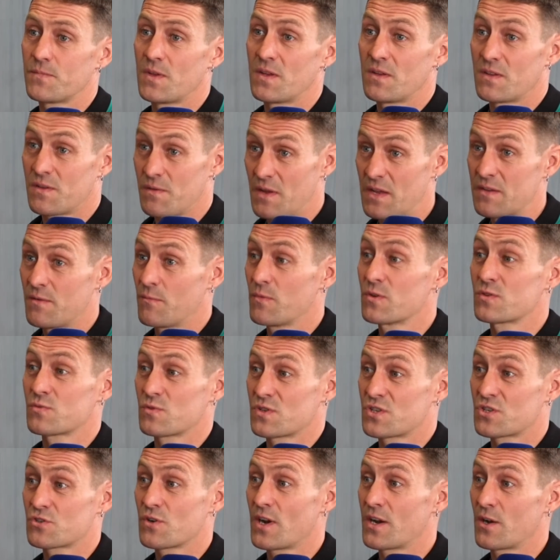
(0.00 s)
And this
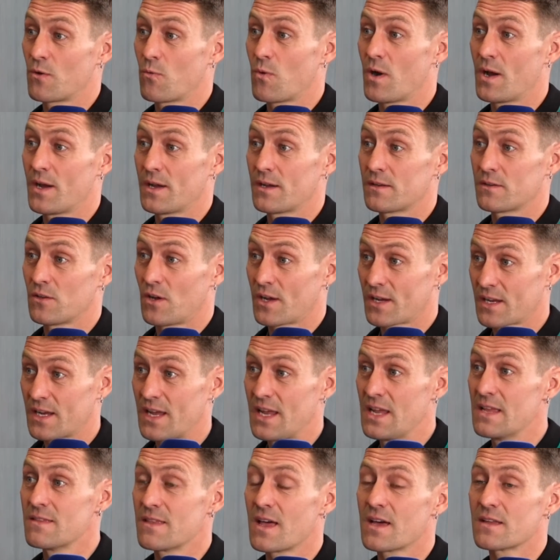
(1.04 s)
was straight away, like
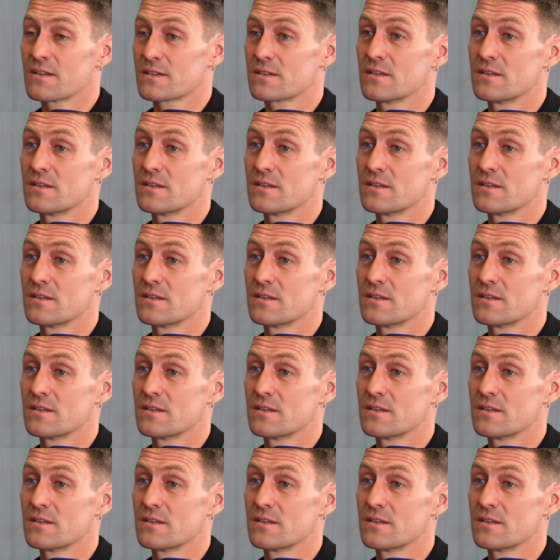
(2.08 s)
in that